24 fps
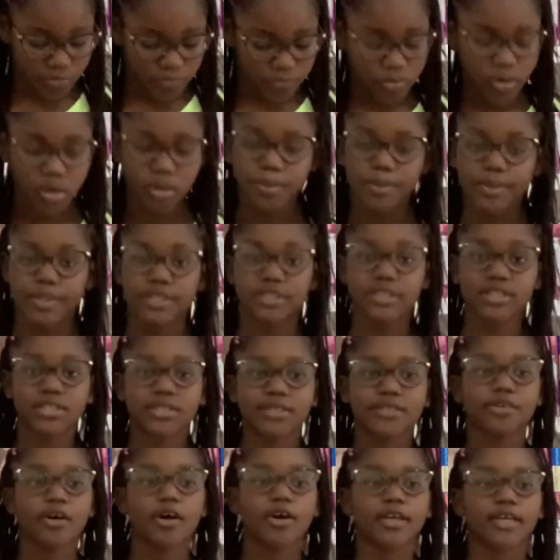Ruby
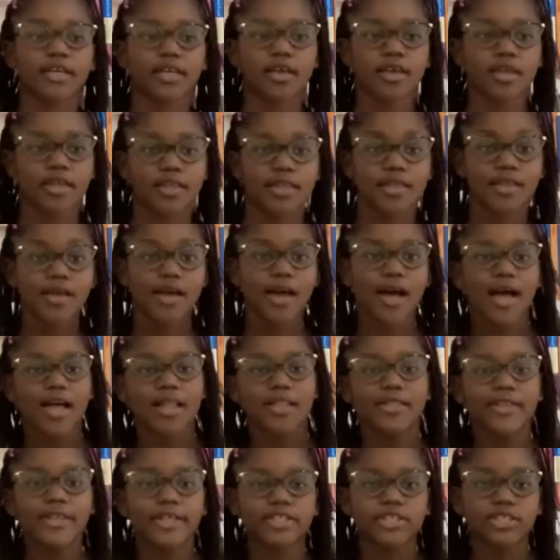snuck in
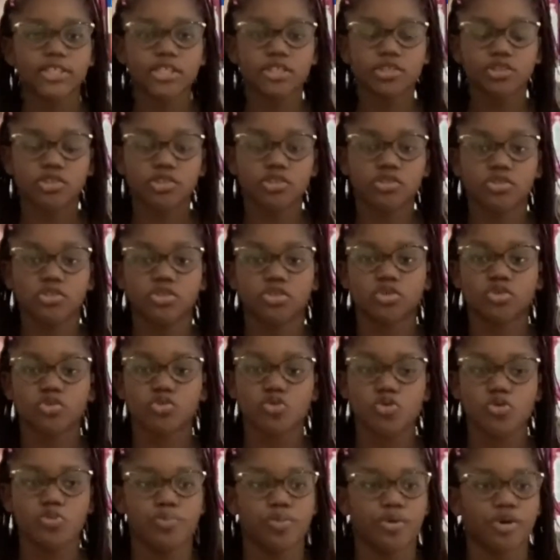and listened to the
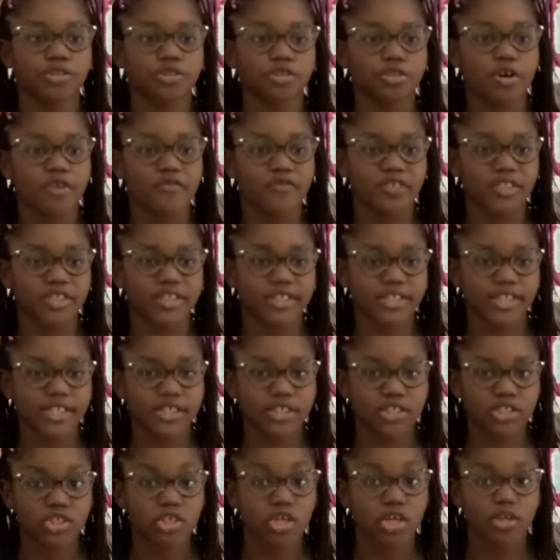school board
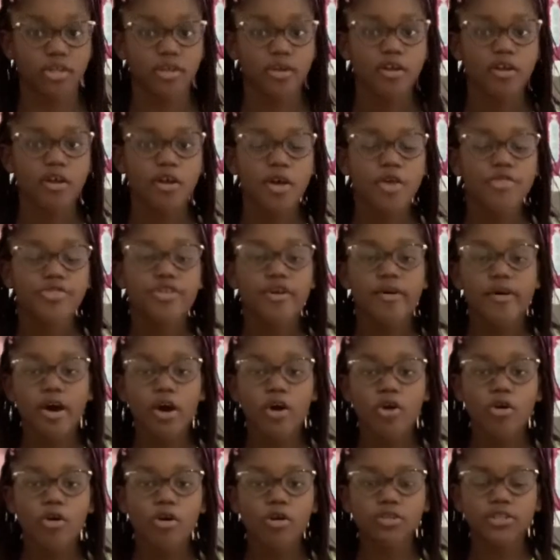conversation. They were
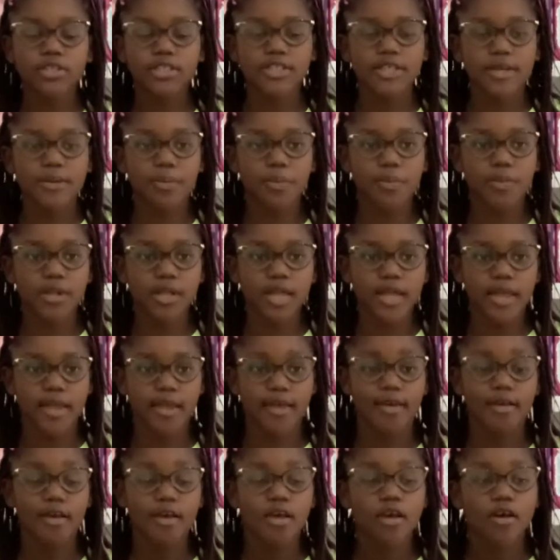holding a
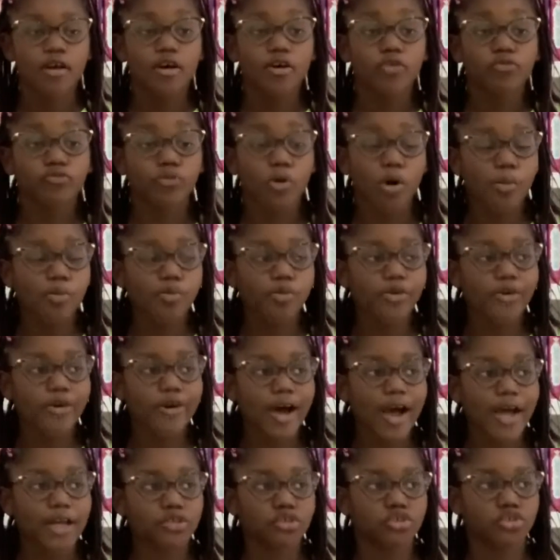play, Romeo
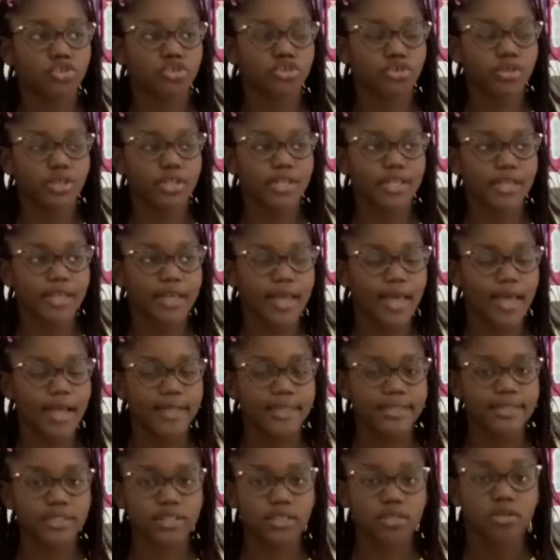and
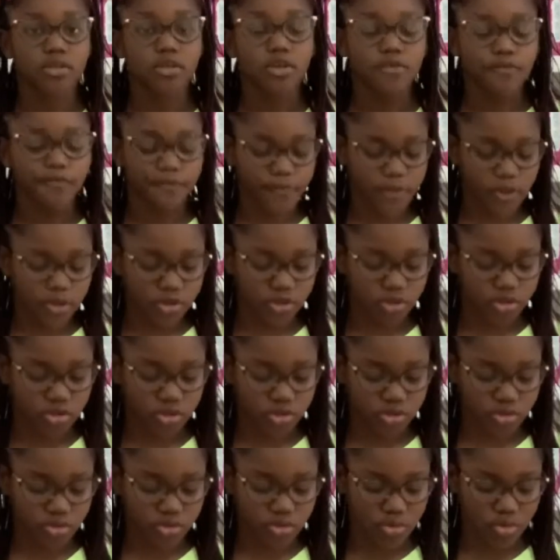Juliet, for the
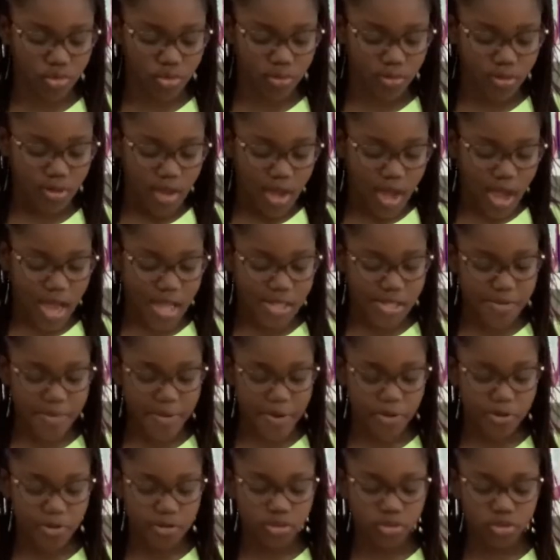school, and they
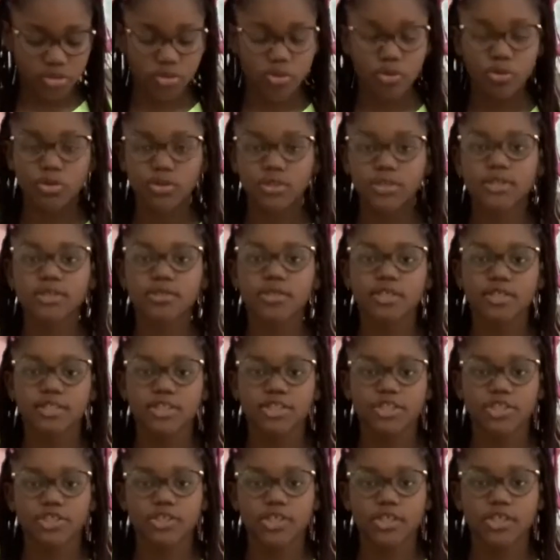were going to host
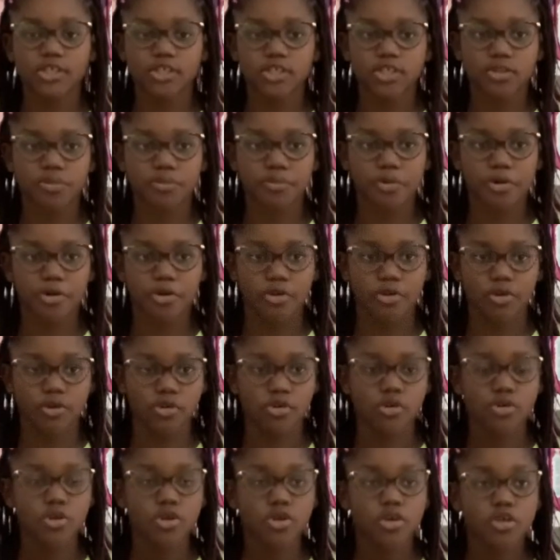auditions tomorrow.
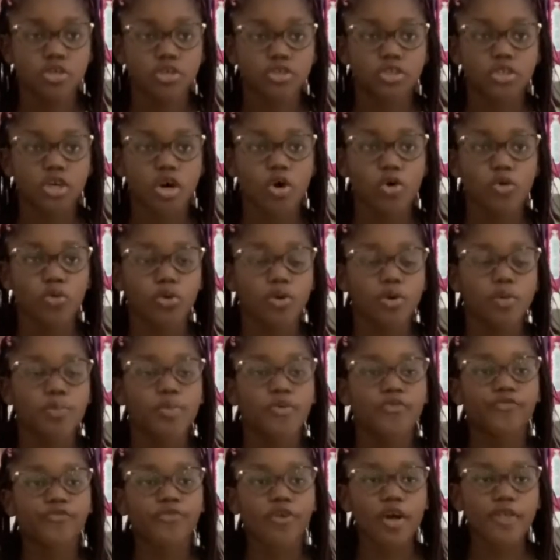So,
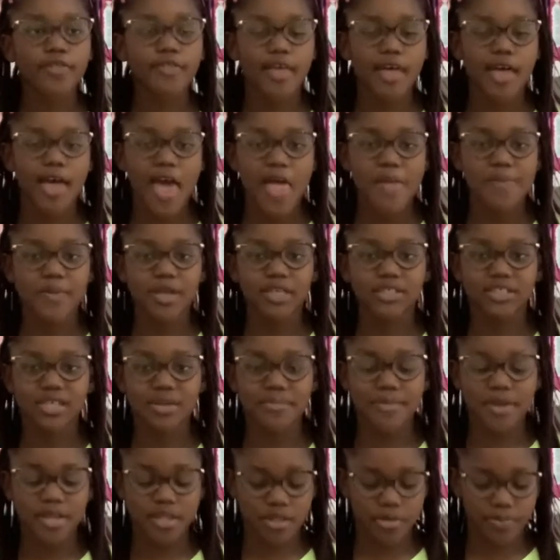before the headmaster
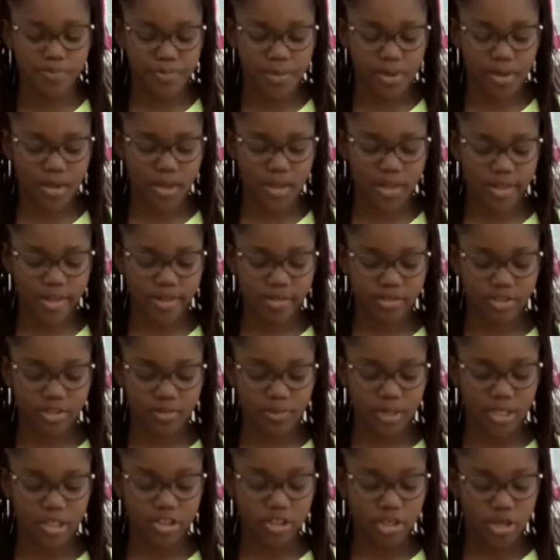made the big
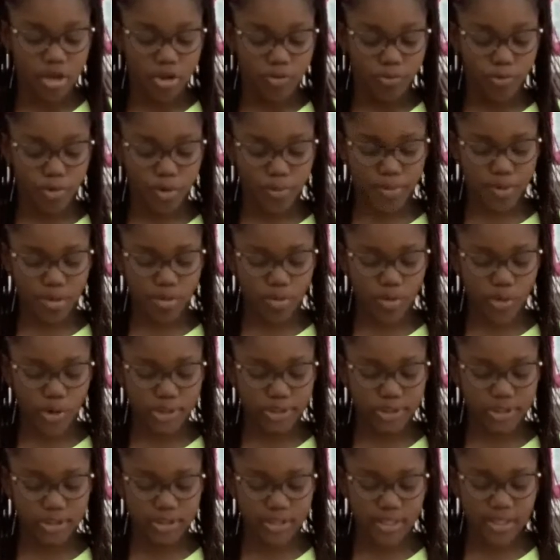announcement, Ruby
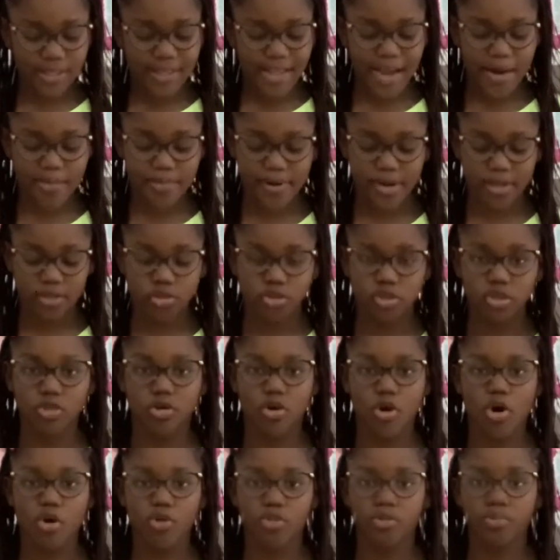went to the library and took
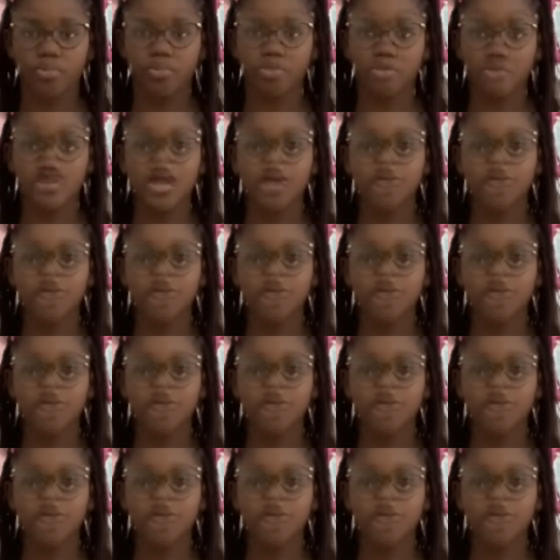all the books.